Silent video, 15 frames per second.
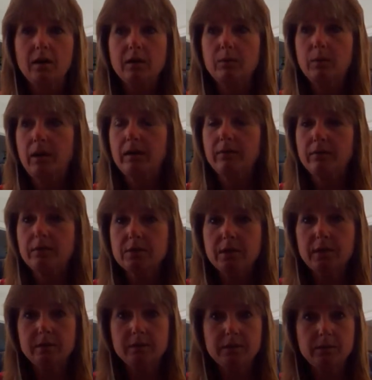When I first
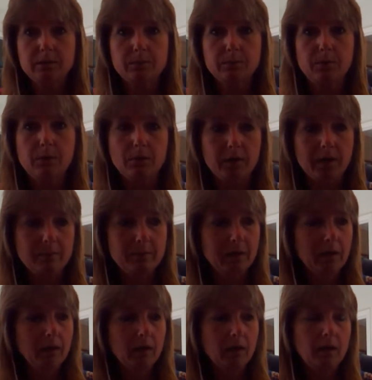did the program,
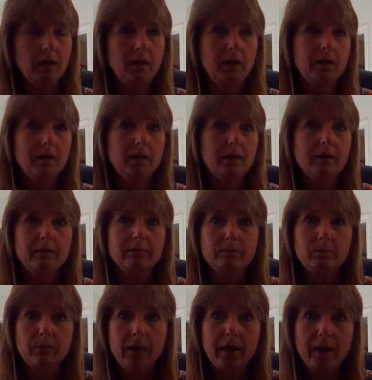I
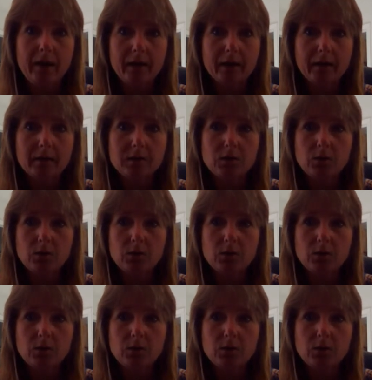love bread.